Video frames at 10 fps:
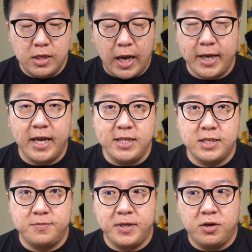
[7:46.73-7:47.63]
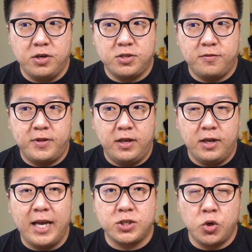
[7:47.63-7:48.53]
I guess it's because of the
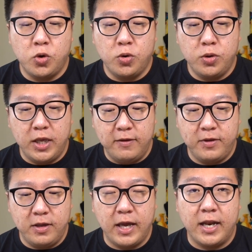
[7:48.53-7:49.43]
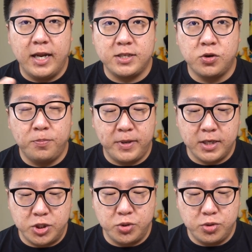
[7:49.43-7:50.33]
Let's Go Eevee and Let's Go
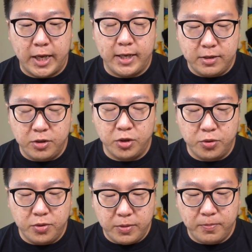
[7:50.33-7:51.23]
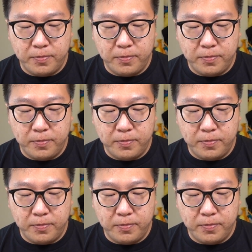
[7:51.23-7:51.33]
Pikachu that, you know,